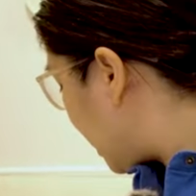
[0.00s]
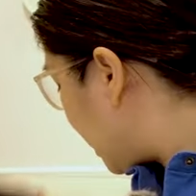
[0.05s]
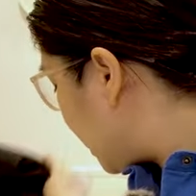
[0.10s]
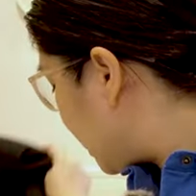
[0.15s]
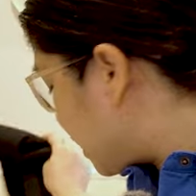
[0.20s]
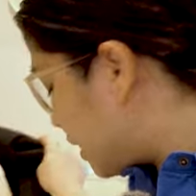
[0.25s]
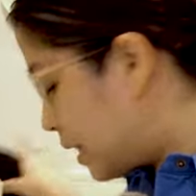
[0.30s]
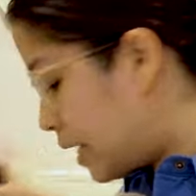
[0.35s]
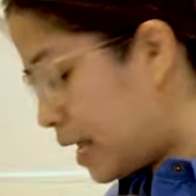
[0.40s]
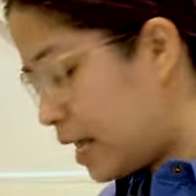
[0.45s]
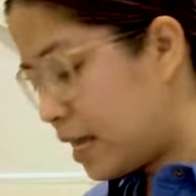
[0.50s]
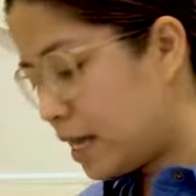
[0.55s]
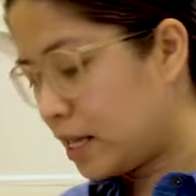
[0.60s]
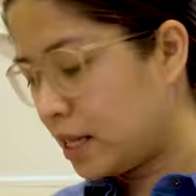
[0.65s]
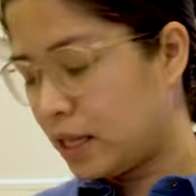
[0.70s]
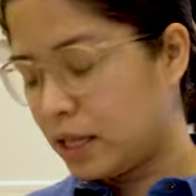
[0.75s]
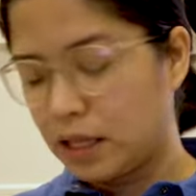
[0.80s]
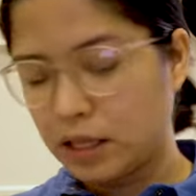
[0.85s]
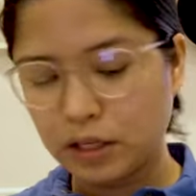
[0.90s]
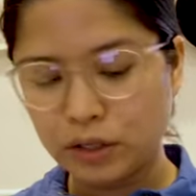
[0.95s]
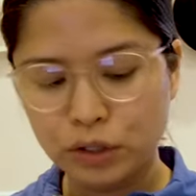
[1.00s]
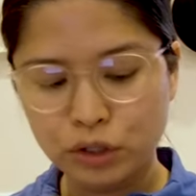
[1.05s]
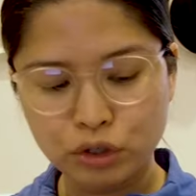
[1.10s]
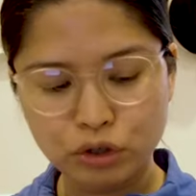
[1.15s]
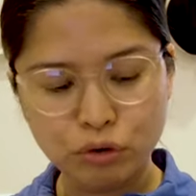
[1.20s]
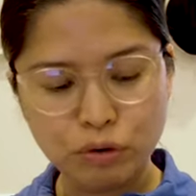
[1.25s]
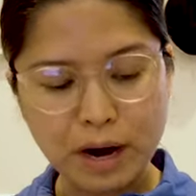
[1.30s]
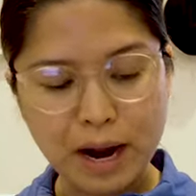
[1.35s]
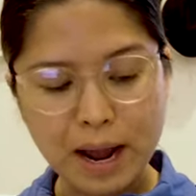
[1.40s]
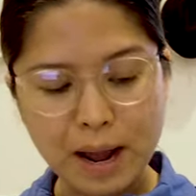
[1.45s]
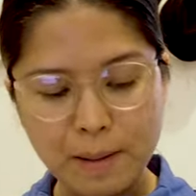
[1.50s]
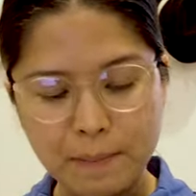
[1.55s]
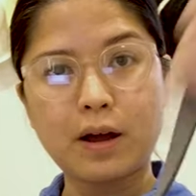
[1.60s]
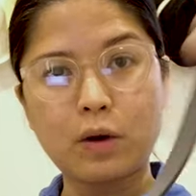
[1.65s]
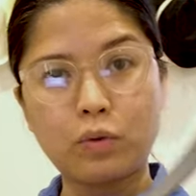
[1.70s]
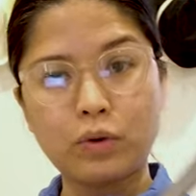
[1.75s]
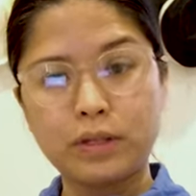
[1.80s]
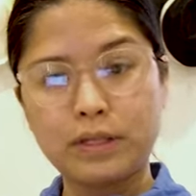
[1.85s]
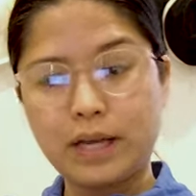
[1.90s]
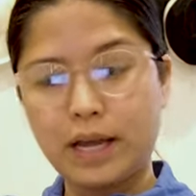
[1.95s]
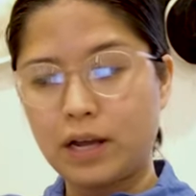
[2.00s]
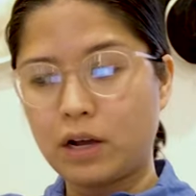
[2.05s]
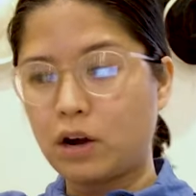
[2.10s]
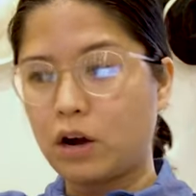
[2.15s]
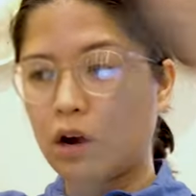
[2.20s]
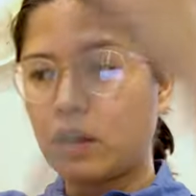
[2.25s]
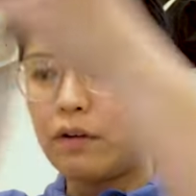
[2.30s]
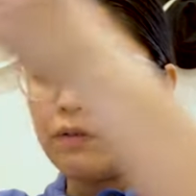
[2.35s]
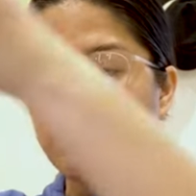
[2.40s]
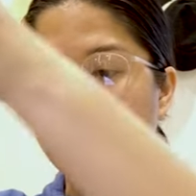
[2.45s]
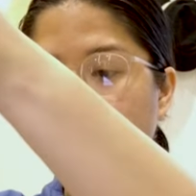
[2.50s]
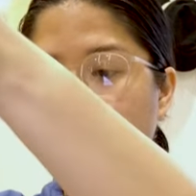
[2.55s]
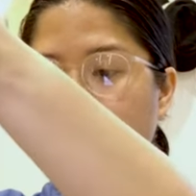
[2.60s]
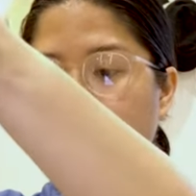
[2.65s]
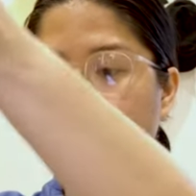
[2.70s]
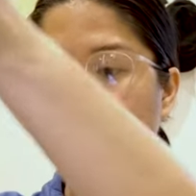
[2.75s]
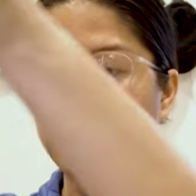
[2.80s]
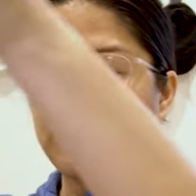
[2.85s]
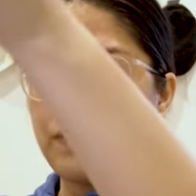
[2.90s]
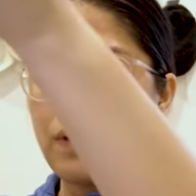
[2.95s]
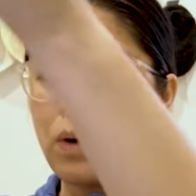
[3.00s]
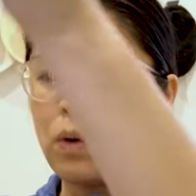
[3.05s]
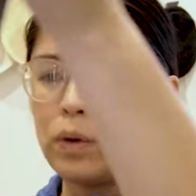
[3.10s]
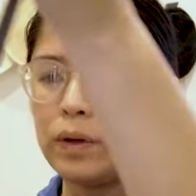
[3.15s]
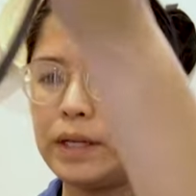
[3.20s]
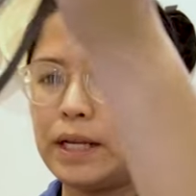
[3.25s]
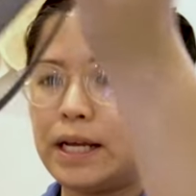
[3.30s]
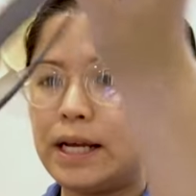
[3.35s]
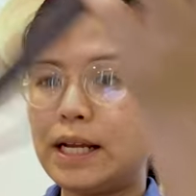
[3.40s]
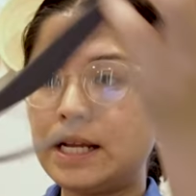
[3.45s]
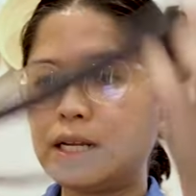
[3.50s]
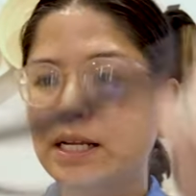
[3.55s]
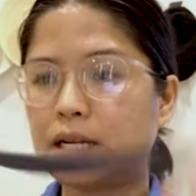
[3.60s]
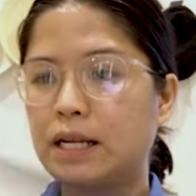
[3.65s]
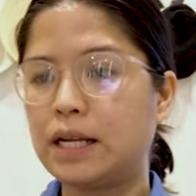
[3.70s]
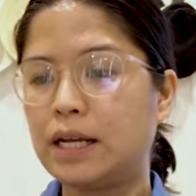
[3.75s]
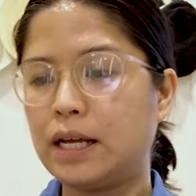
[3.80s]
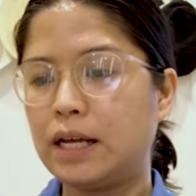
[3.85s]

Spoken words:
And then the strap I would take off, fold it